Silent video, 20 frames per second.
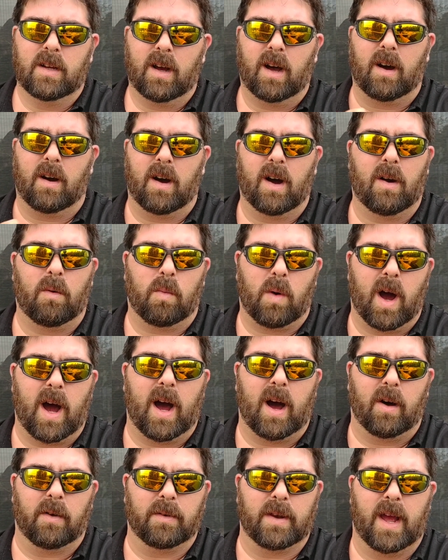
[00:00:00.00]
a, a
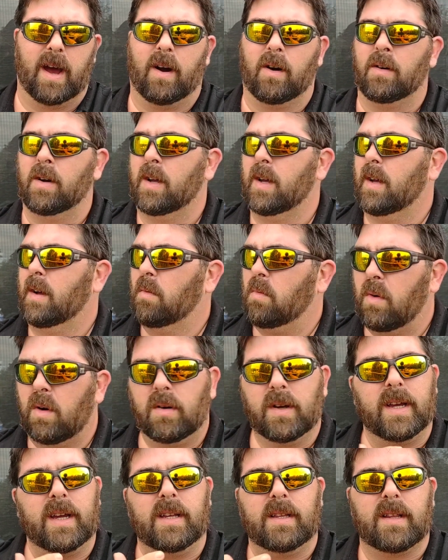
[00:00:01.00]
while now
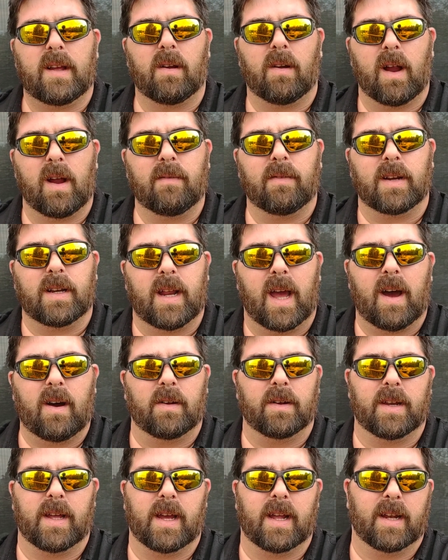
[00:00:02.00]
we'll eat there every
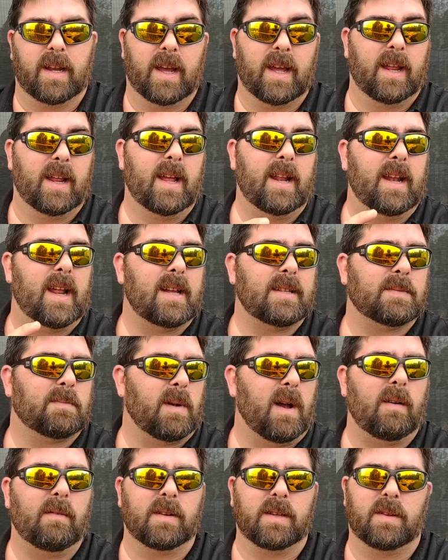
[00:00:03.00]
now and then, and that's
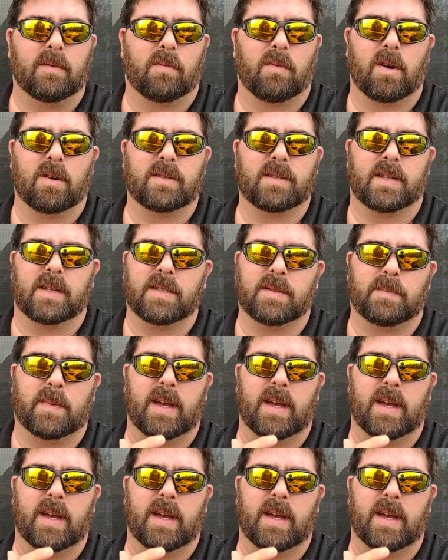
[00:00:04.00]
probably the worst it's